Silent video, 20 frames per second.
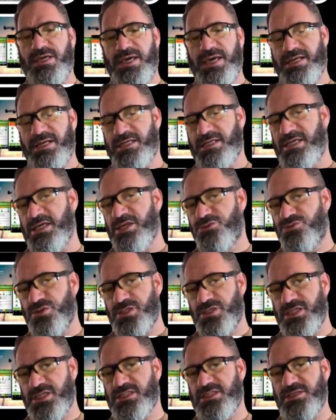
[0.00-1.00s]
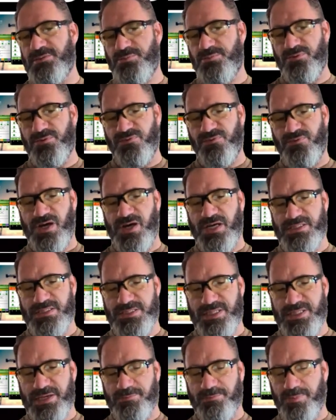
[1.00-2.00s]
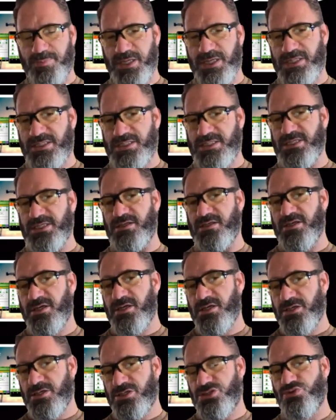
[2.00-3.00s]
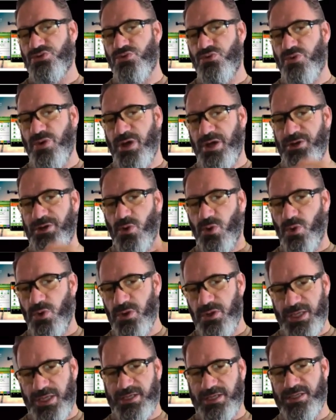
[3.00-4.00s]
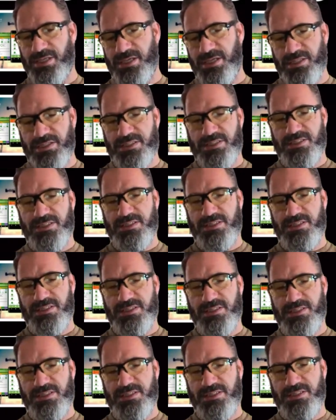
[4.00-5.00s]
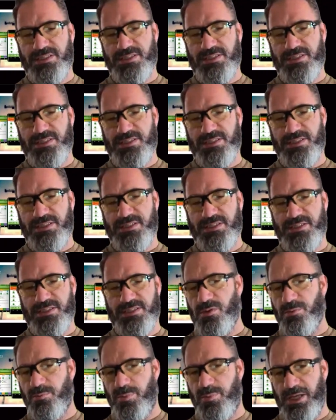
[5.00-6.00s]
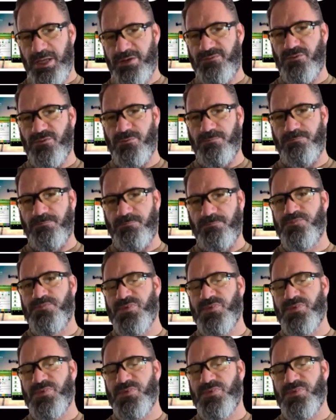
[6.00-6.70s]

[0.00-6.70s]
And KEY360 provides that ability to run all that inside a single platform.